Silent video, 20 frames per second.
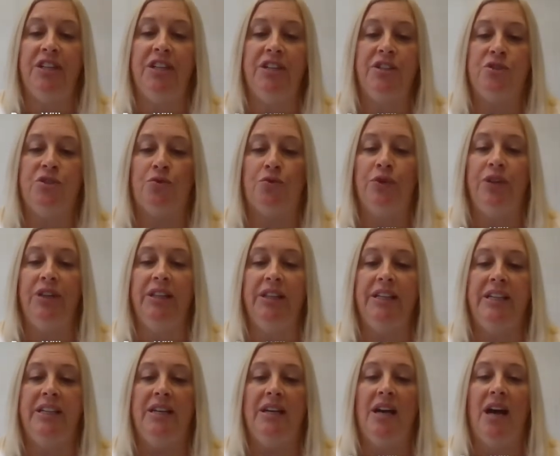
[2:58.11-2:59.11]
and is
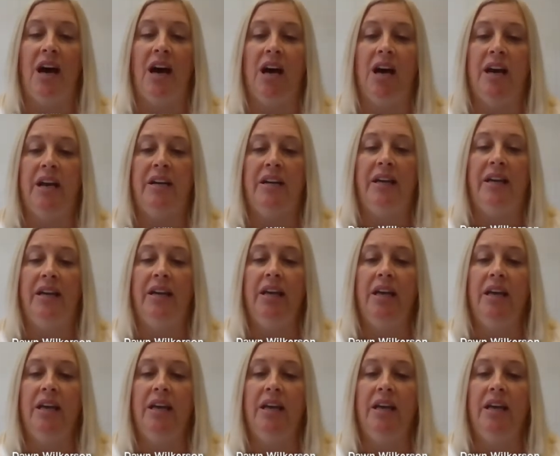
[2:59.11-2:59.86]
really not